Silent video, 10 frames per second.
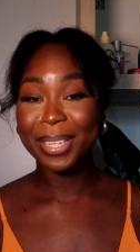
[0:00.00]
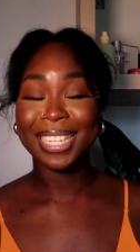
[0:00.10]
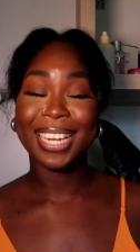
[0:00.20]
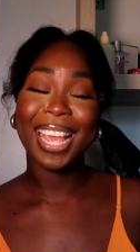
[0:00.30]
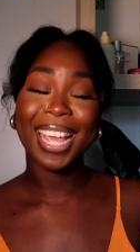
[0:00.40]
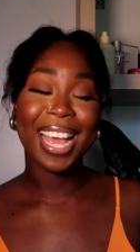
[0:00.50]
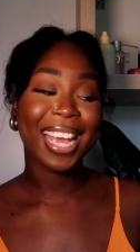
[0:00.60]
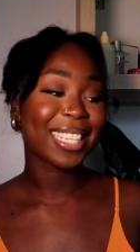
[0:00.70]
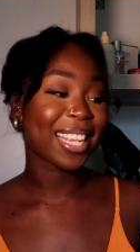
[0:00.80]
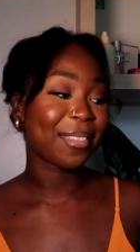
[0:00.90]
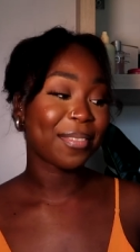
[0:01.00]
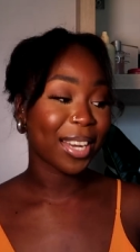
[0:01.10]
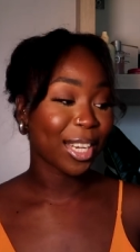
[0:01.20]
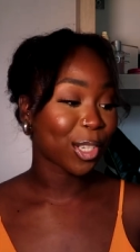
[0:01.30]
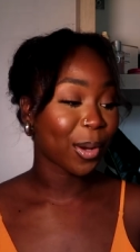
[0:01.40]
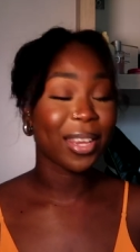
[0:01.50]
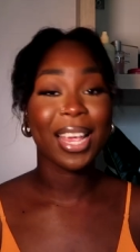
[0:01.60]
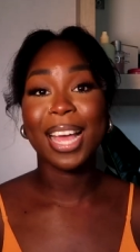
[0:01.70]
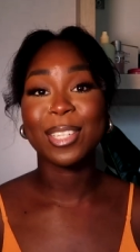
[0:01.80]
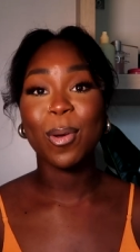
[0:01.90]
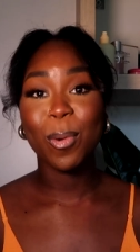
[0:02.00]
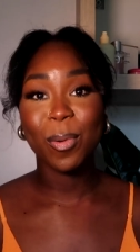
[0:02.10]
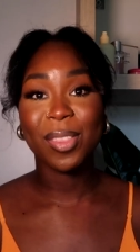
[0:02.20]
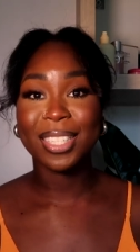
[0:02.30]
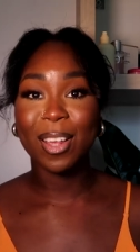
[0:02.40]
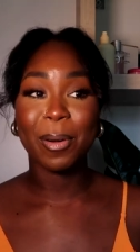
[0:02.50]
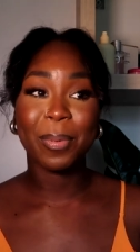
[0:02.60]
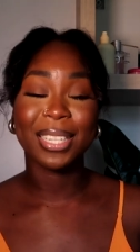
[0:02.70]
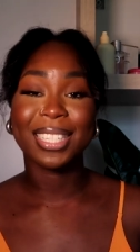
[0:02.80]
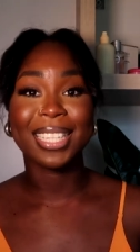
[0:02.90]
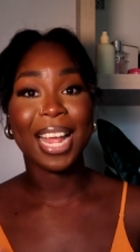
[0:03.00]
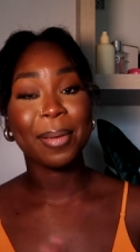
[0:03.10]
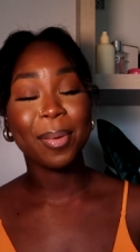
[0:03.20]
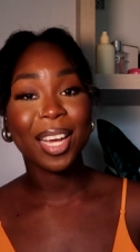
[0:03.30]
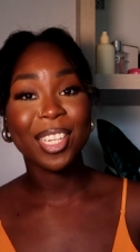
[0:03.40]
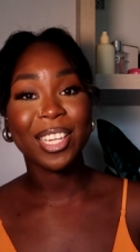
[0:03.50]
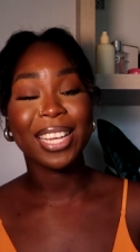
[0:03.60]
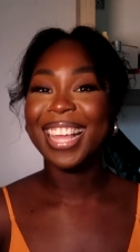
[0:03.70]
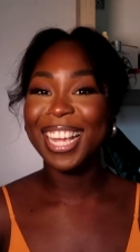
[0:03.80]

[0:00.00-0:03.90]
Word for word: me today guys i finished showing you guys all the zara pieces that i purchased